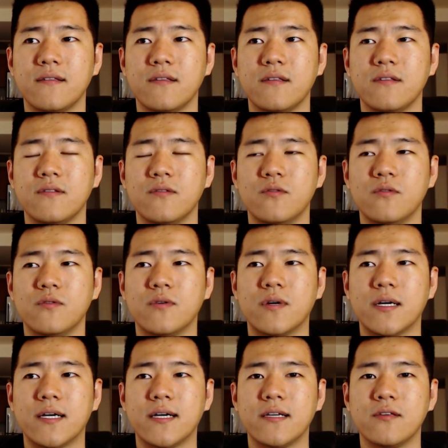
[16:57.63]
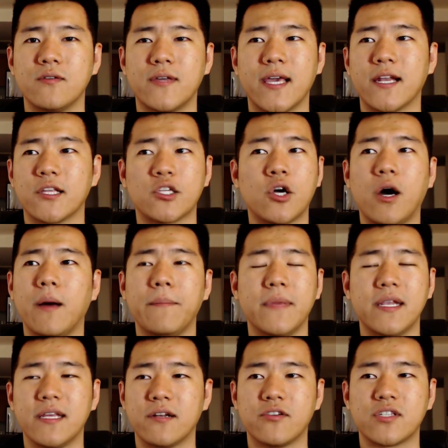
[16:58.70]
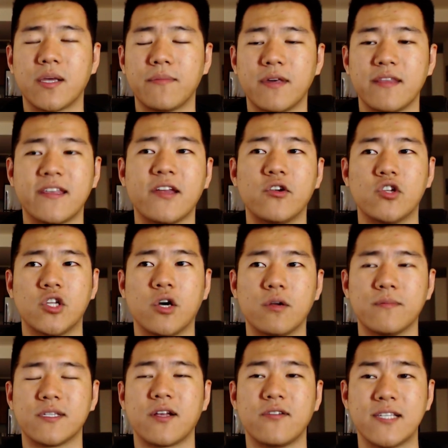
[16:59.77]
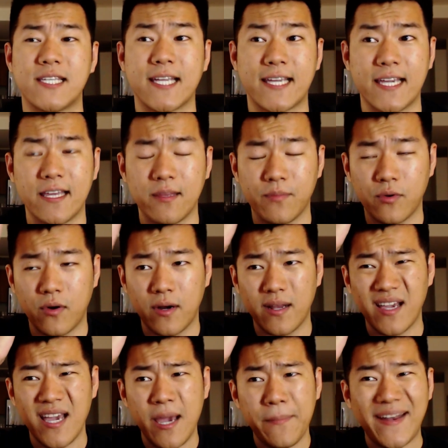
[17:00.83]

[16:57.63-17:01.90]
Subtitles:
you get a taunt minion or something, then your totems start sticking on the board.